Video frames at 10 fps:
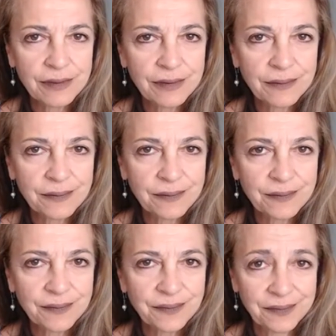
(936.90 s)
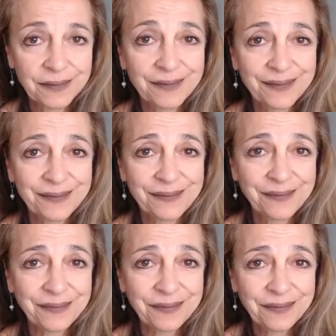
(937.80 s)

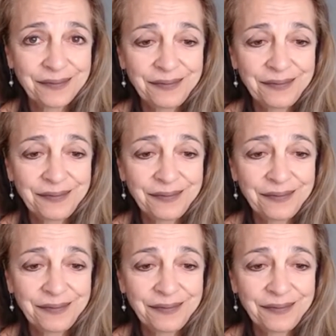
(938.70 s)
No one is speaking in this clip.